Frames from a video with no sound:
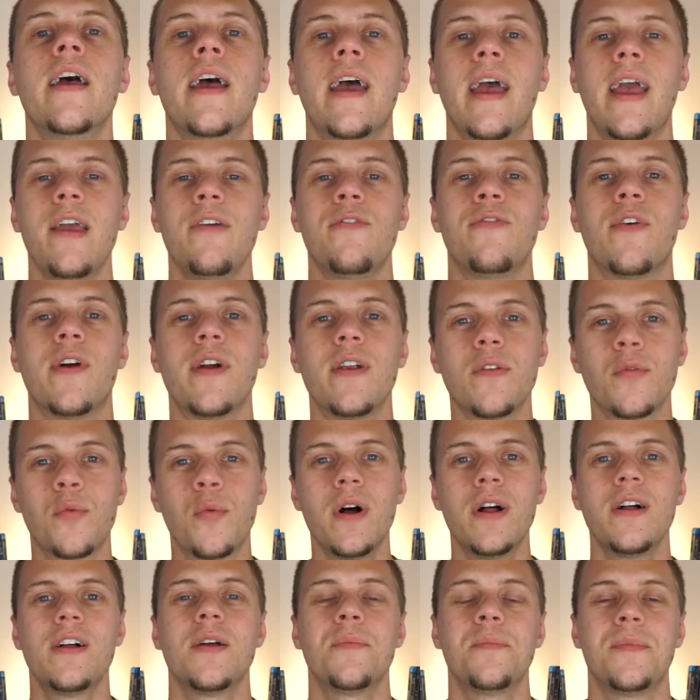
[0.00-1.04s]
Hey friends,
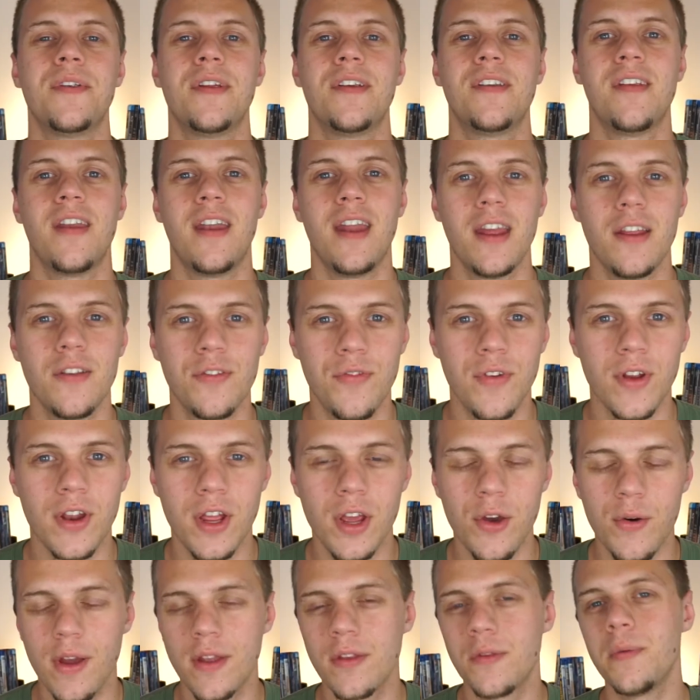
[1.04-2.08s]
welcome to today's
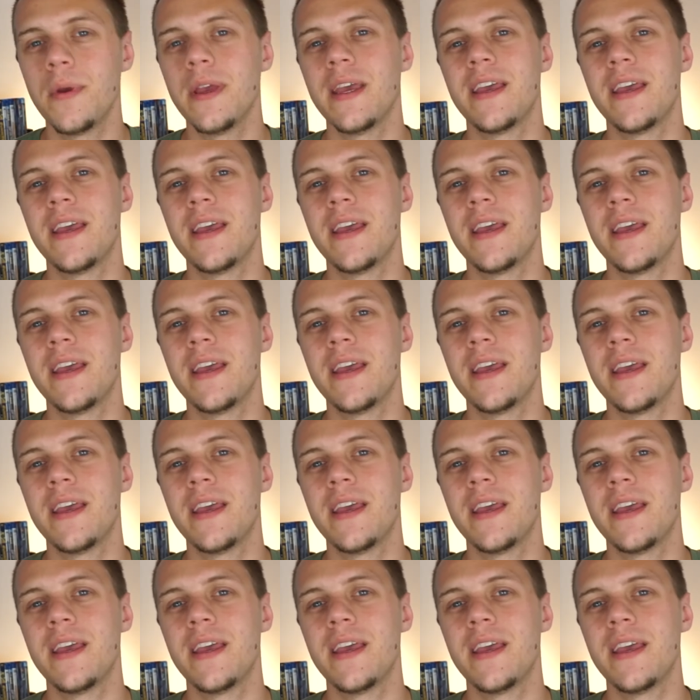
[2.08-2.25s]
video as we